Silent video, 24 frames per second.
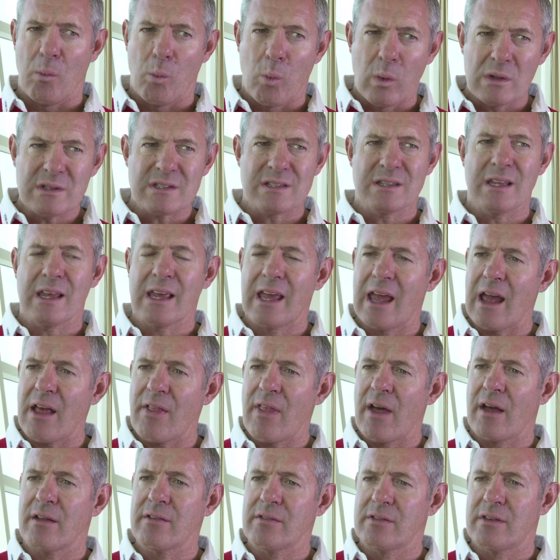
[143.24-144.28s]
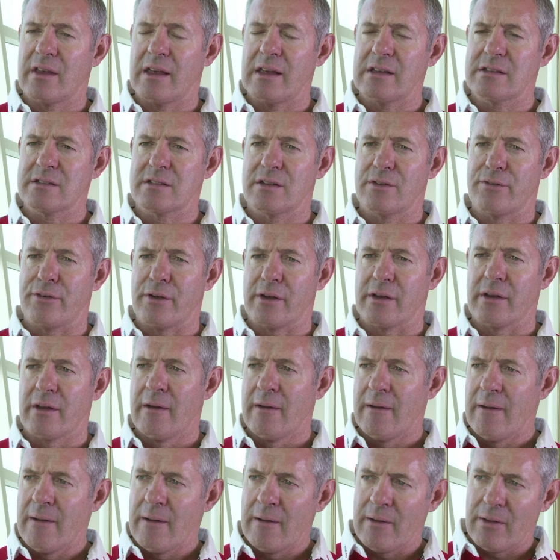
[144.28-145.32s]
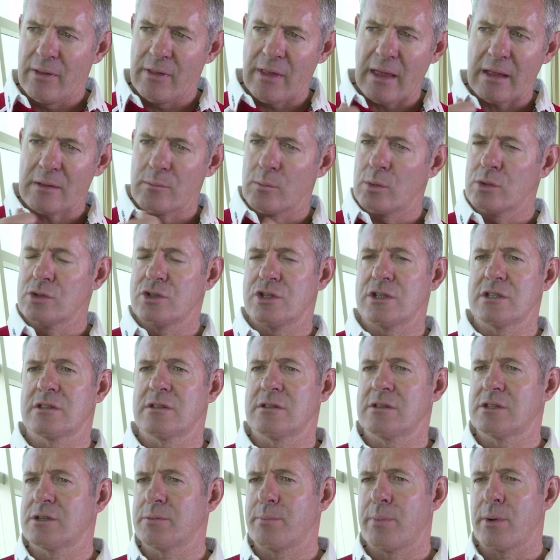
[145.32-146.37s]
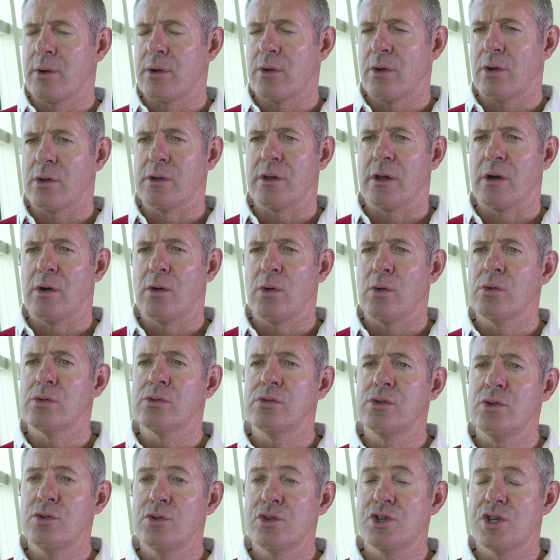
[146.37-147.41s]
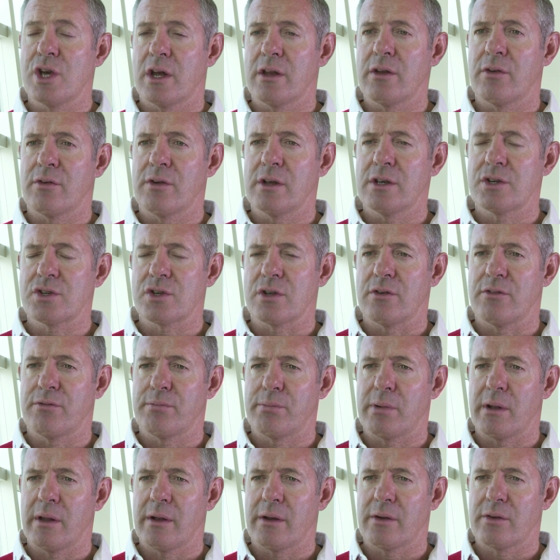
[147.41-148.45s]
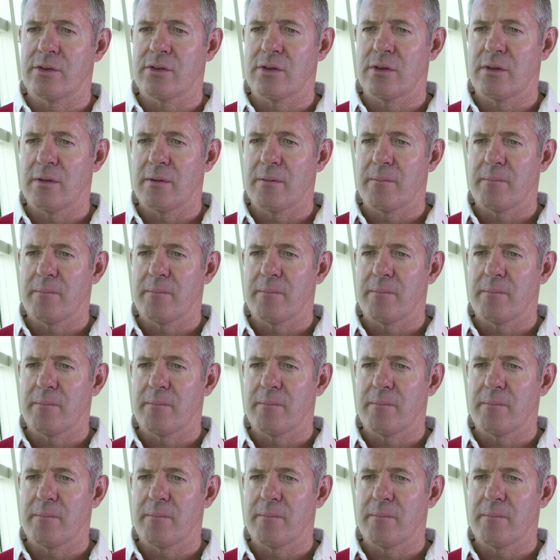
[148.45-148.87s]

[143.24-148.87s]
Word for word: And once they get that taste of it, that will just spur on a whole new generation of players.